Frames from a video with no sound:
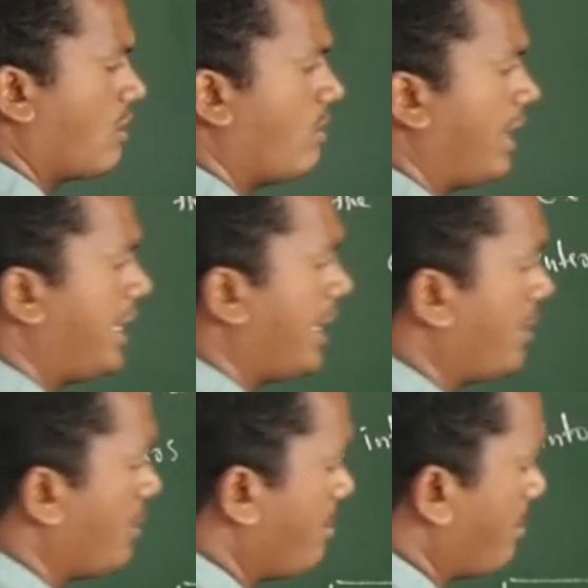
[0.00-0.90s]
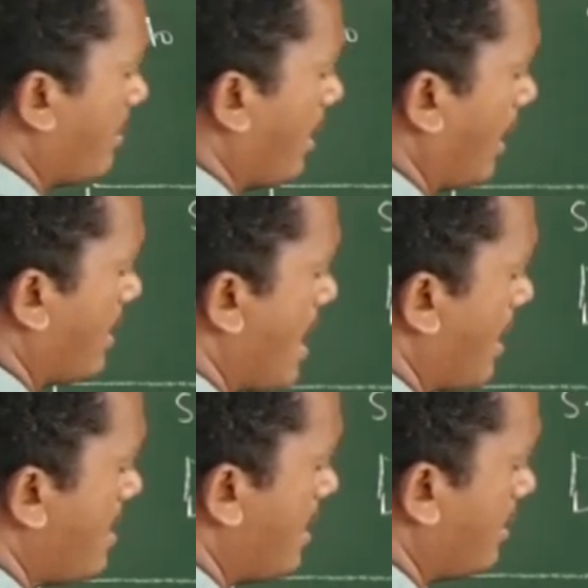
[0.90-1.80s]
1A group and the
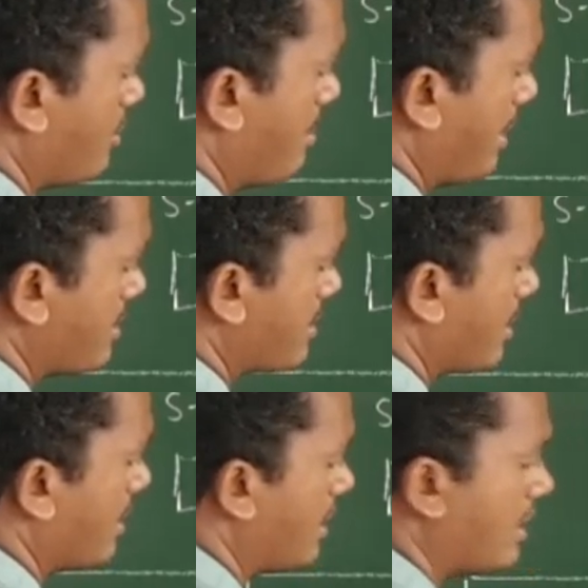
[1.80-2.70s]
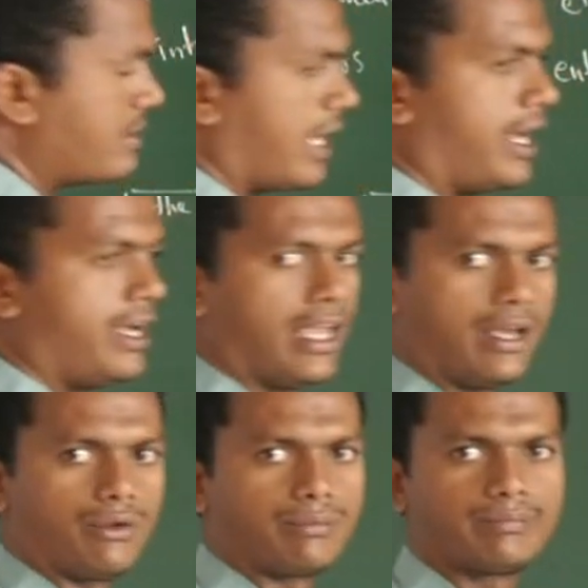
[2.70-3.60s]
another group is second A
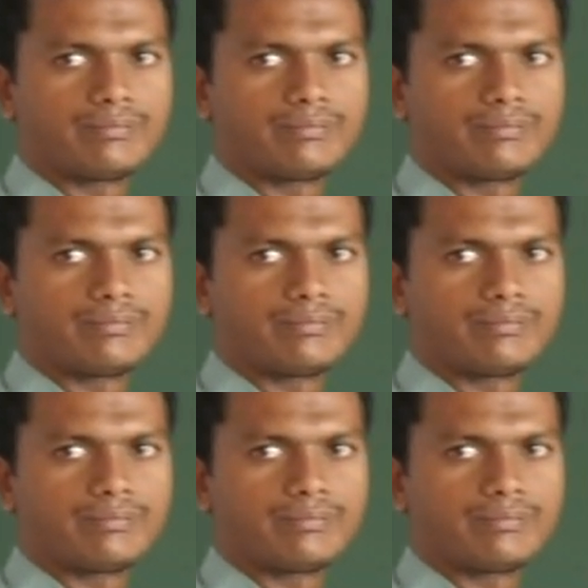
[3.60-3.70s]
group.